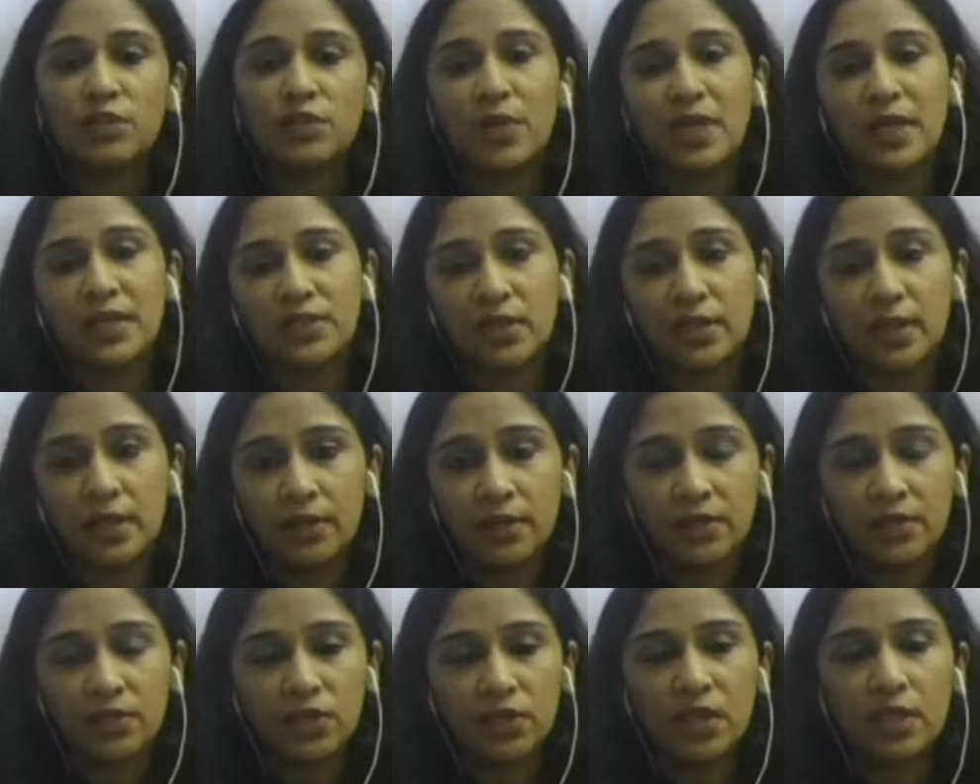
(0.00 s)
as well as in
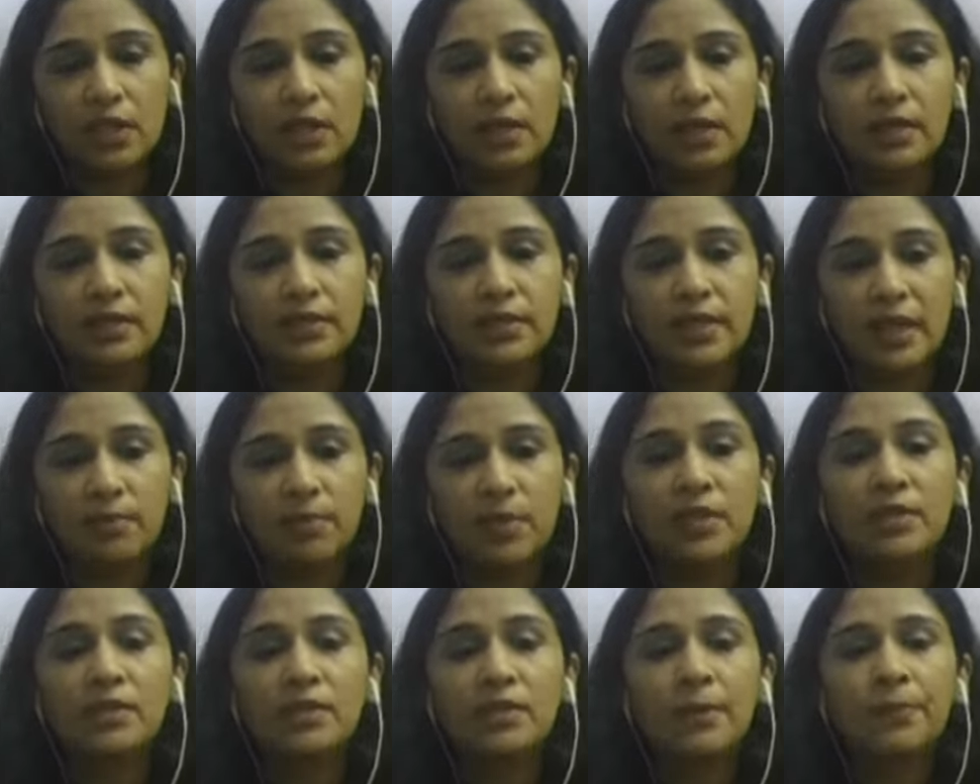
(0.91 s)
industrial
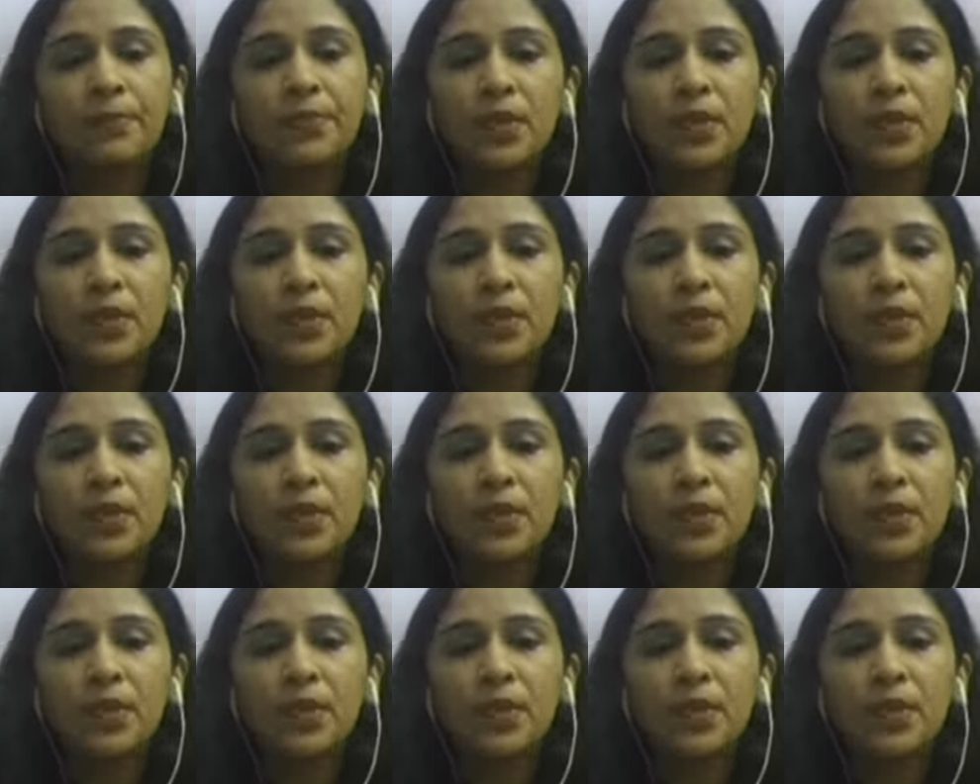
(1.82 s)
segment.